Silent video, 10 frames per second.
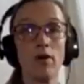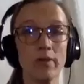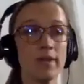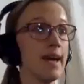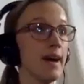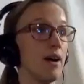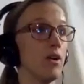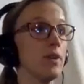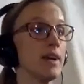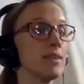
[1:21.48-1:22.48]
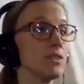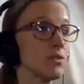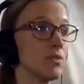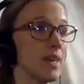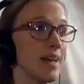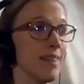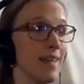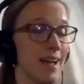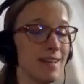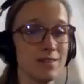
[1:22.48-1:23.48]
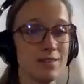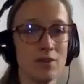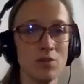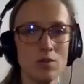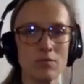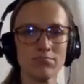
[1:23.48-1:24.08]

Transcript: Yeah. Okay. So that last note,